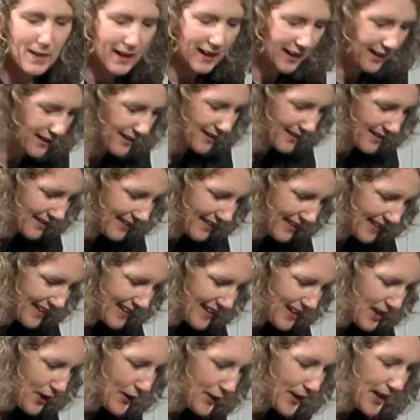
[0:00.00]
made.
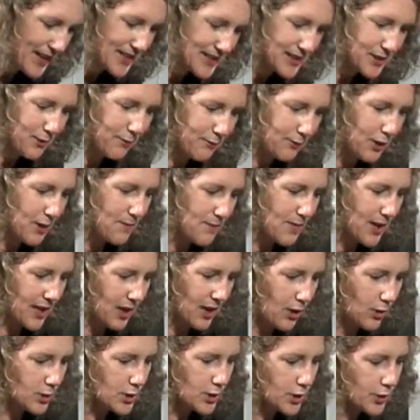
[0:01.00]
Okay, so I've got my
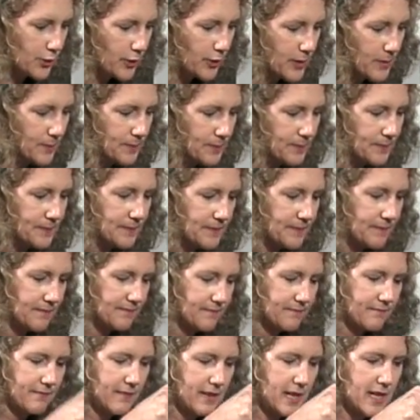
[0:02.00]
Ultra Grip
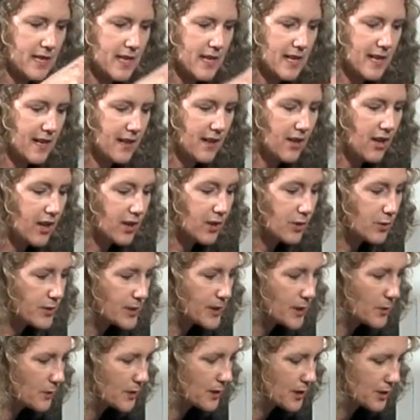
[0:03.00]
in here. I
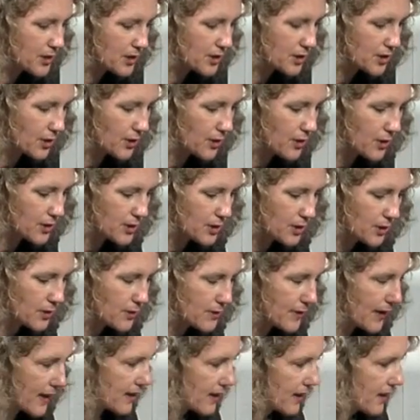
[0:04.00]
also wanted to show you too
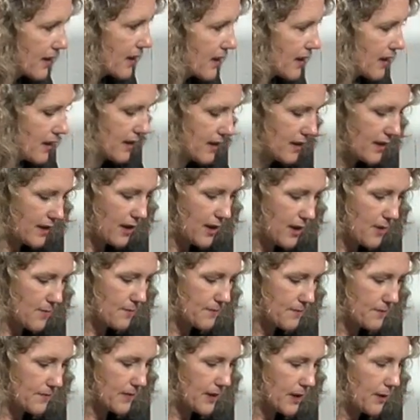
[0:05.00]
that
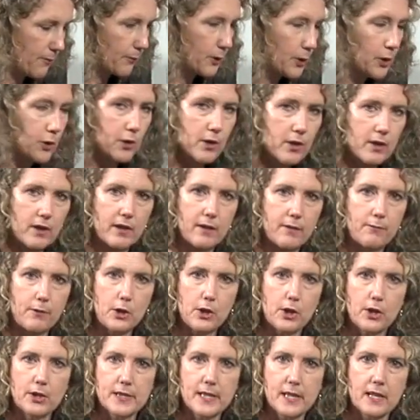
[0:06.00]
um, if, you're, if you're
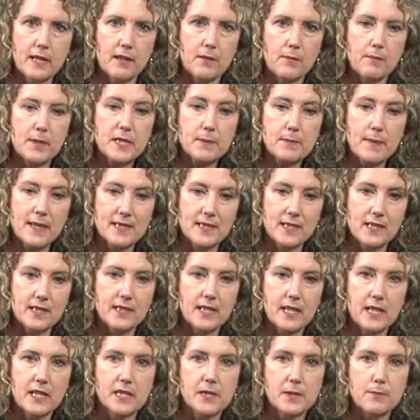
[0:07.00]
using Miss Mustard
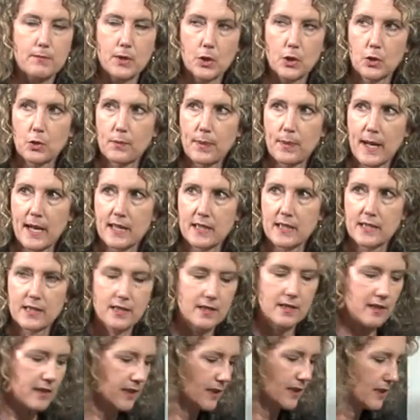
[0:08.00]
Seed's milk paint
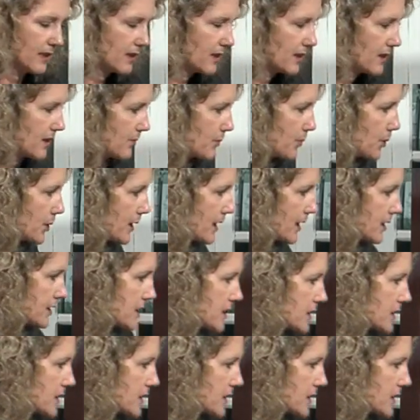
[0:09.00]
products